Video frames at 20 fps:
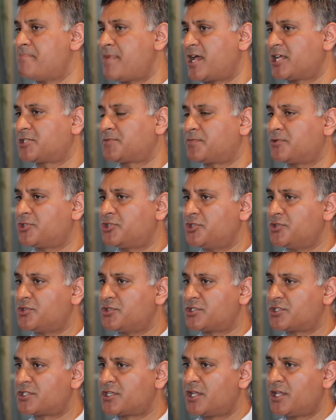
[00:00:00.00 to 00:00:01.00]
mass
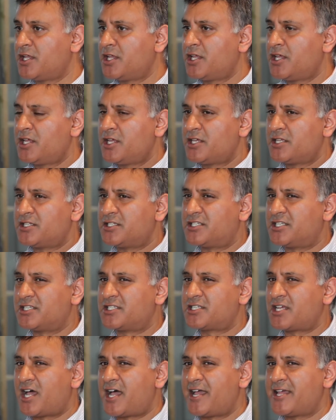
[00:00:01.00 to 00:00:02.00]
produced,
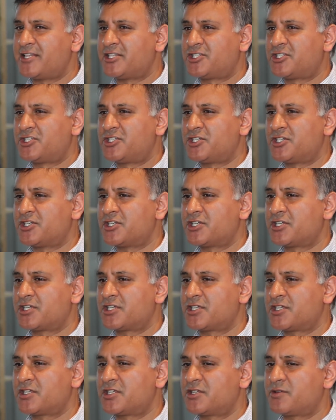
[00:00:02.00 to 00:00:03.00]
designed
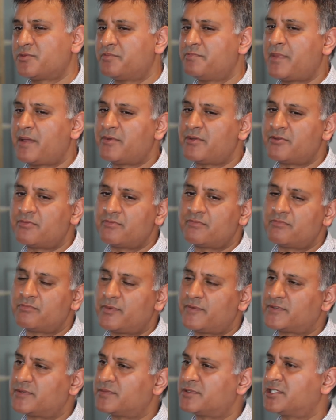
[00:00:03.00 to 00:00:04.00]
to maybe
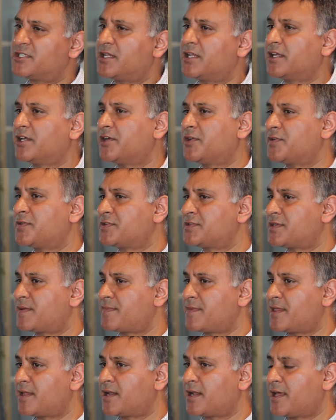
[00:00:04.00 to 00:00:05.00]
with some silicone or
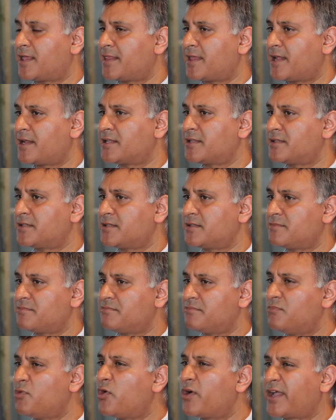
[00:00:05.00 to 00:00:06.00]
something like that,
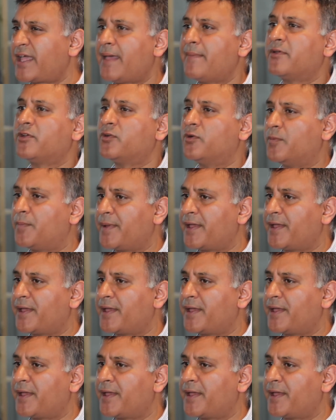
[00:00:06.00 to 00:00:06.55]
more chemical